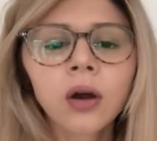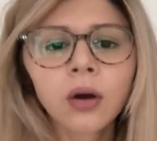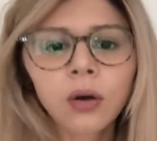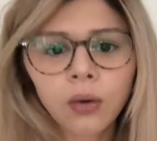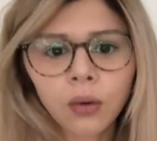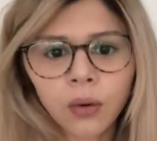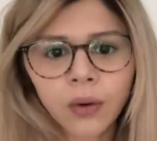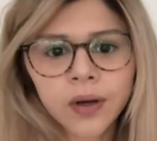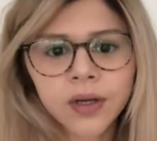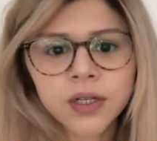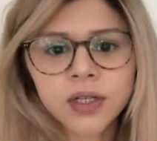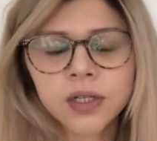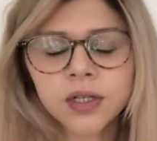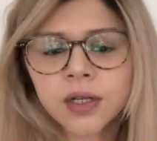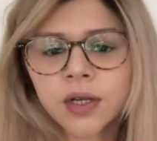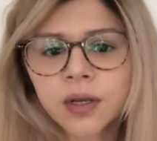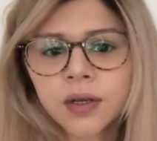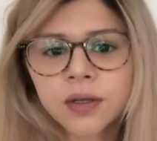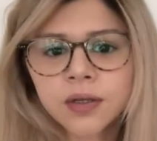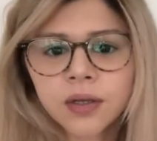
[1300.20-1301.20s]
or I just
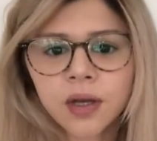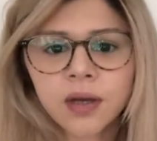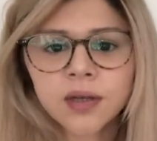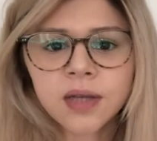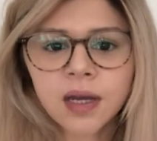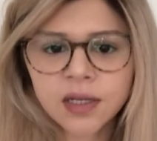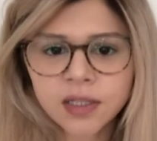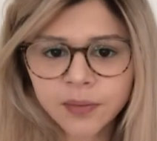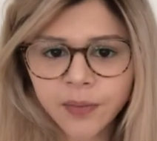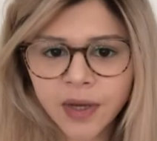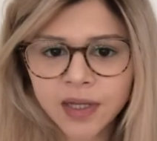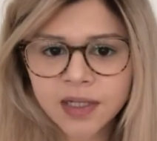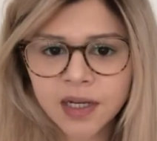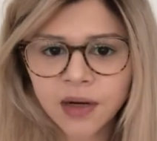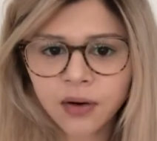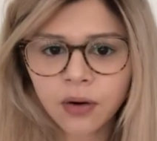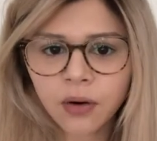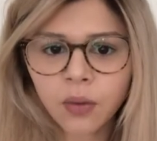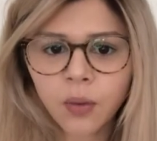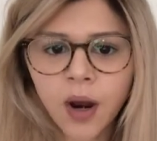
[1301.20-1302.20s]
use those
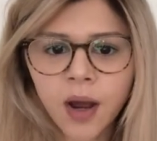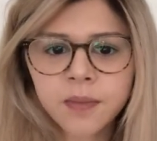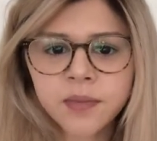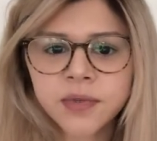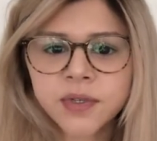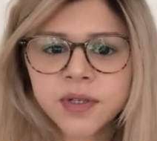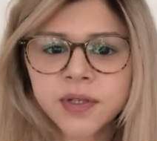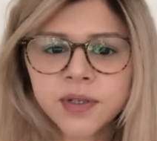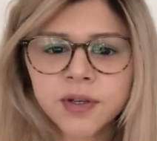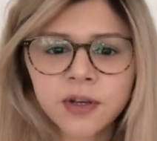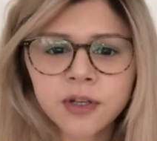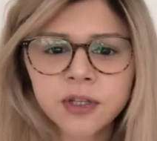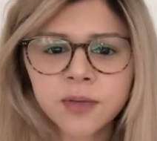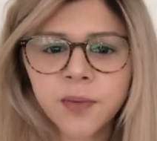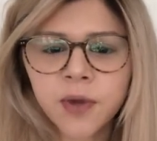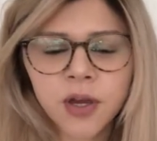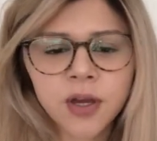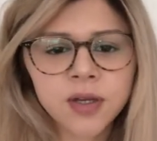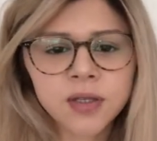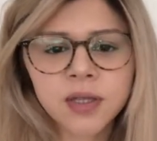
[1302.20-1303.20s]
antibacterial wipes just
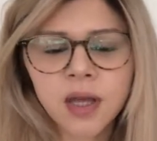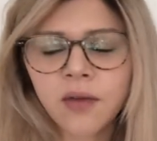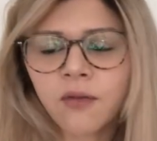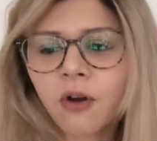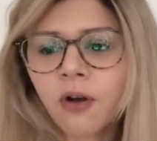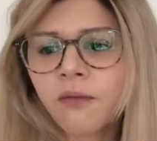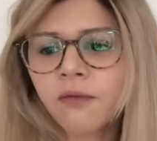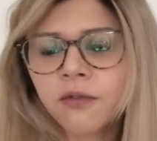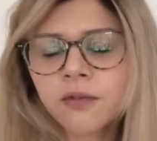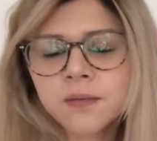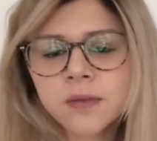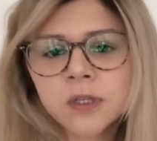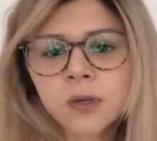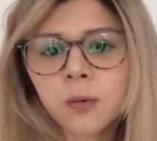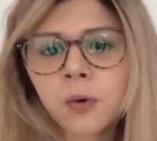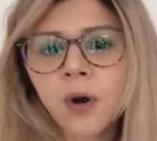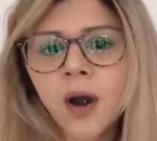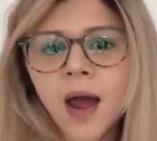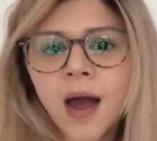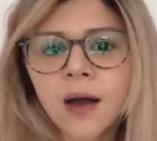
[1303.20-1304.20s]
because they come from
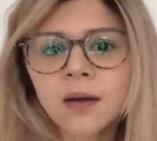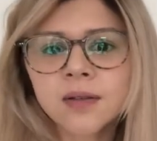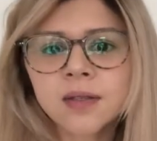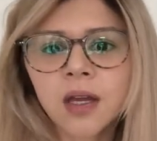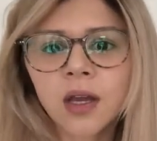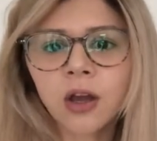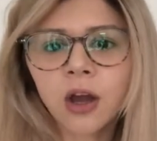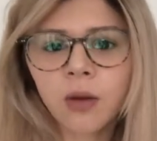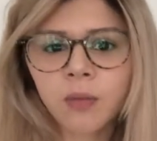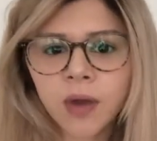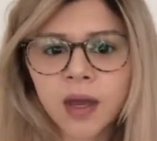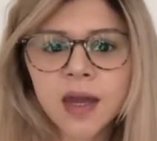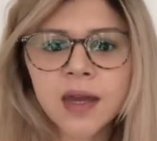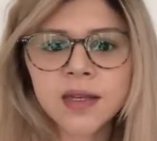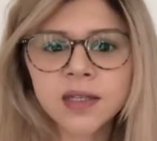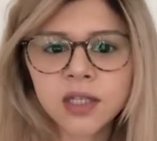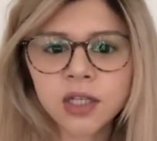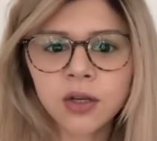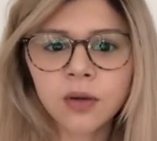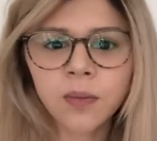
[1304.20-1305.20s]
somewhere else and coming
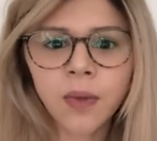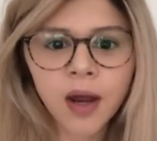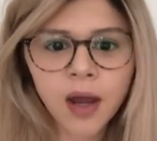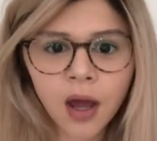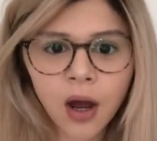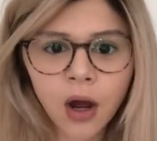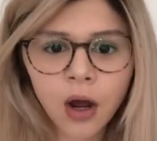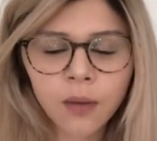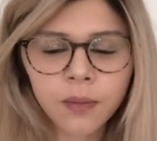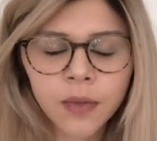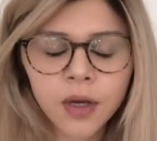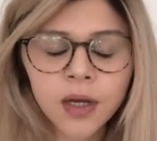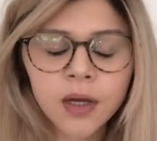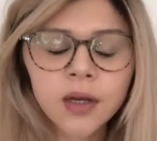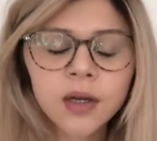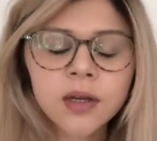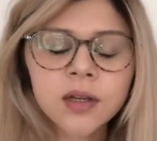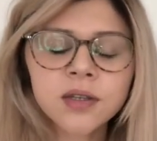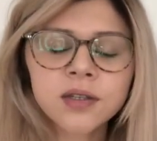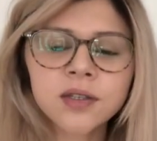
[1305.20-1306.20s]
into my home.
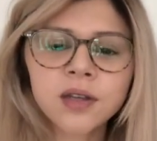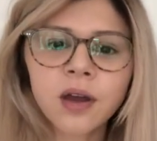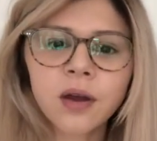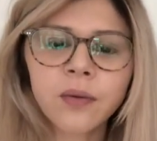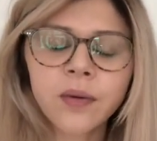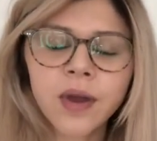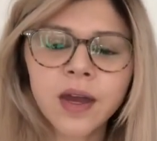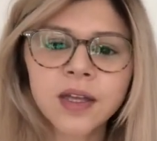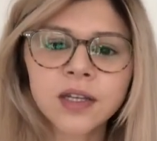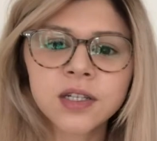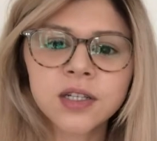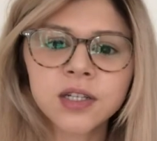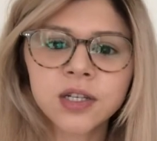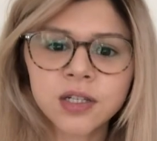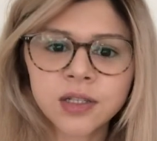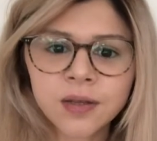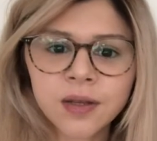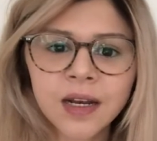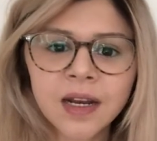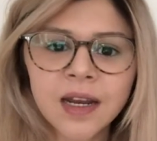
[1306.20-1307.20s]
So it's
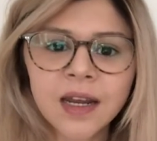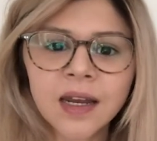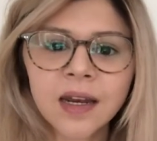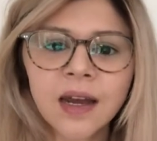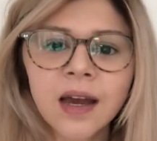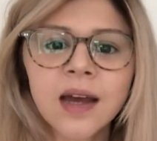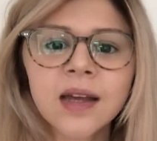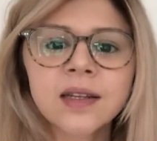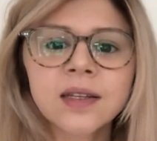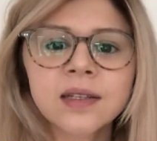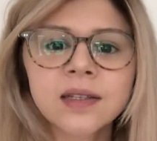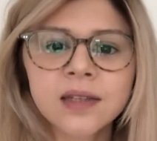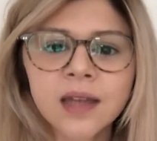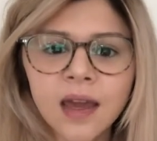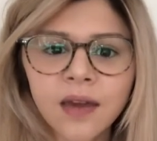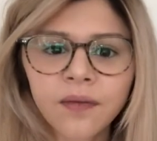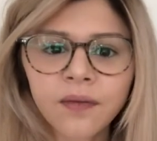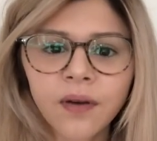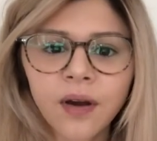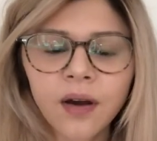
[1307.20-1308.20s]
just cleaner and
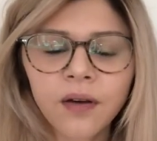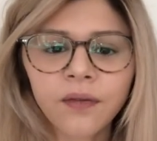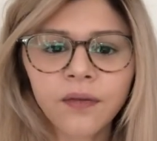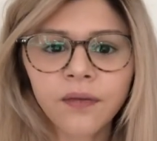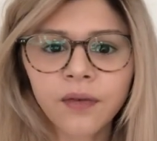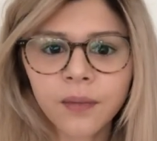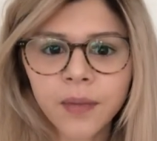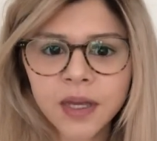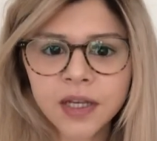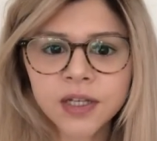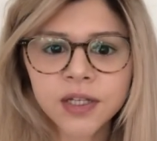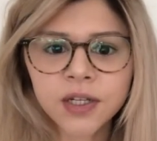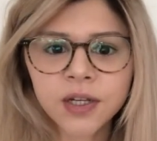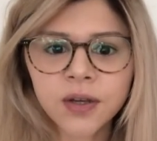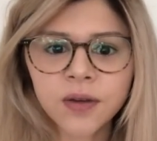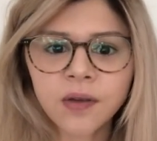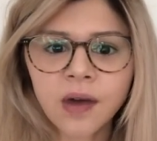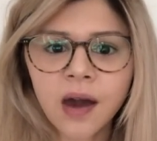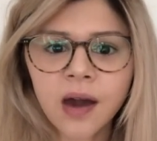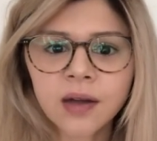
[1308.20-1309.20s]
safer for me to
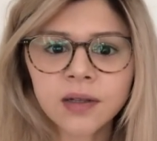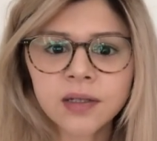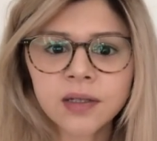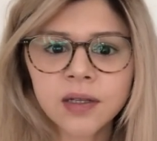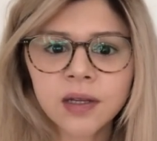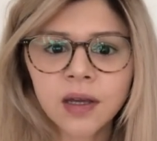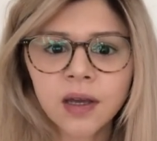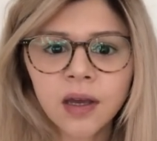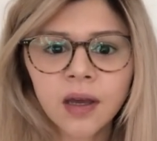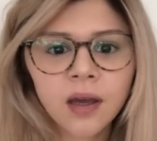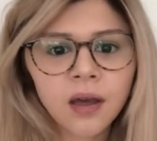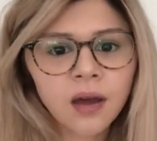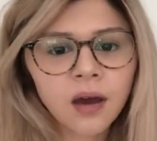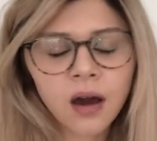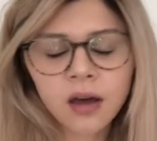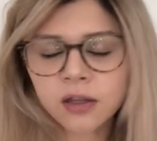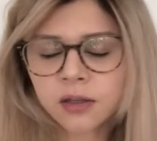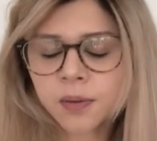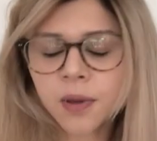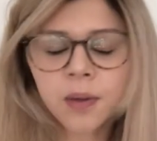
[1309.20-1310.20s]
do that.
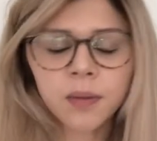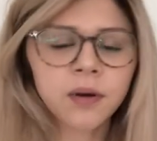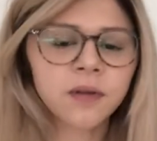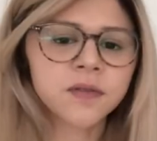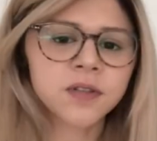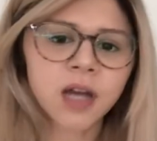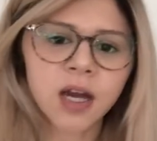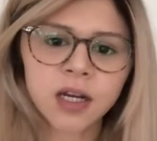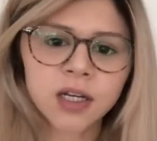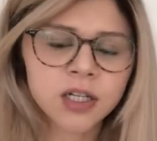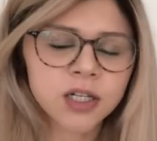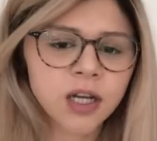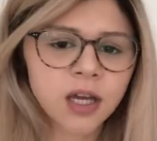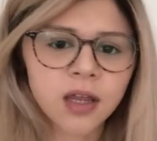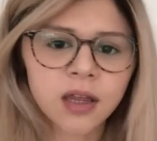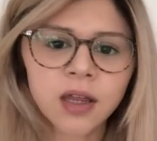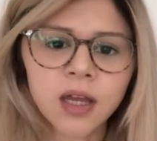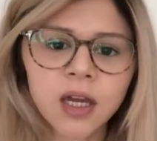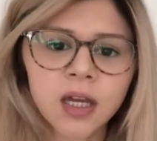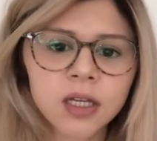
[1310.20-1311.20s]
Other people have touched it
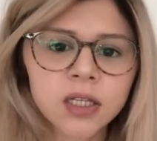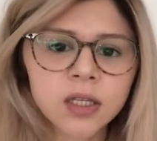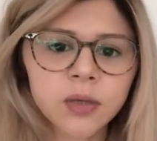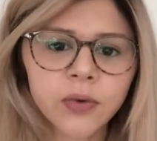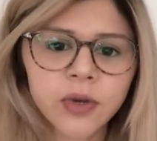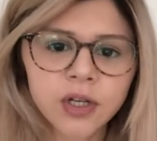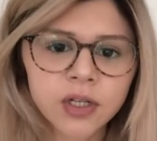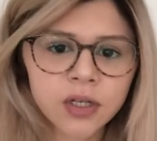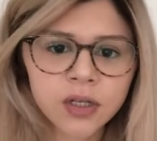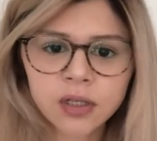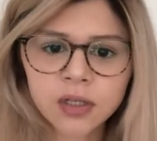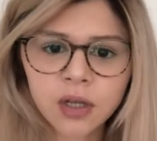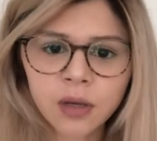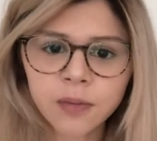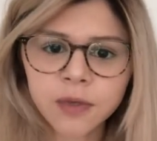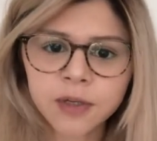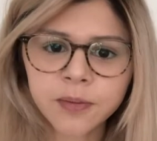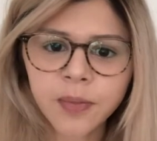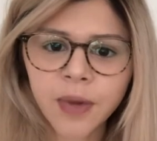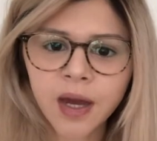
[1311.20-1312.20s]
and things, so it's just so
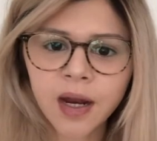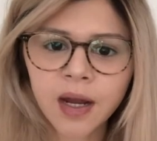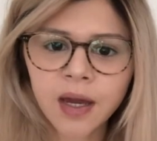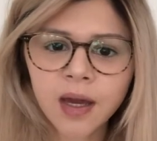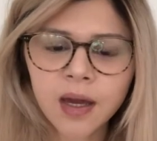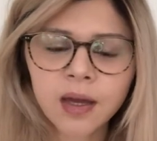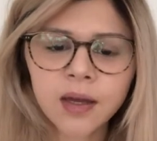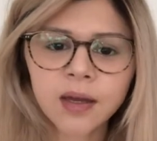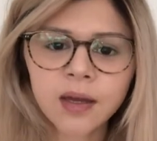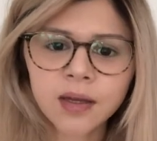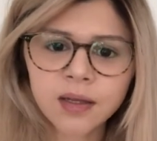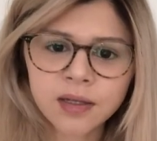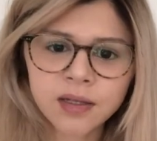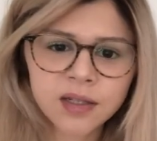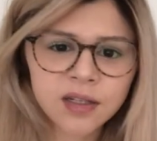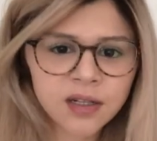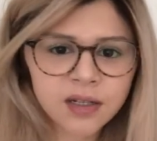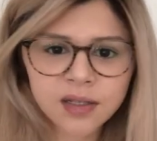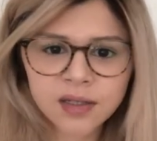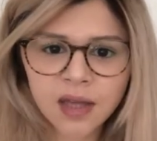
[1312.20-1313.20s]
much better. It's
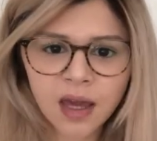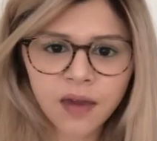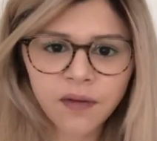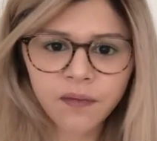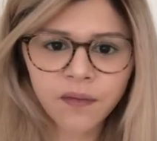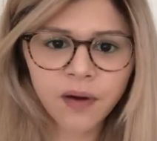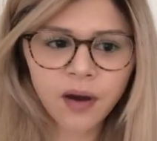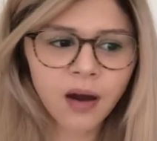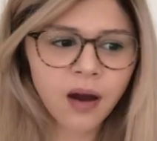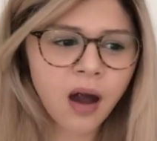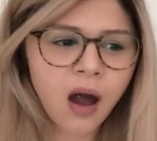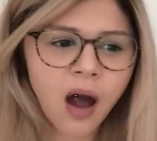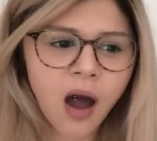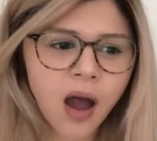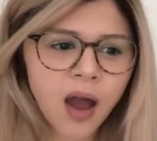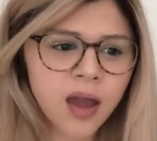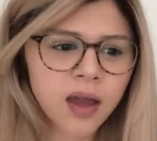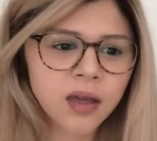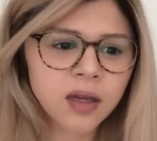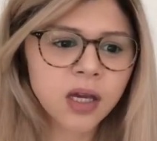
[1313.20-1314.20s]
just safer.
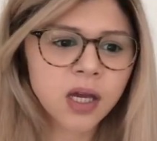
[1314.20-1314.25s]
I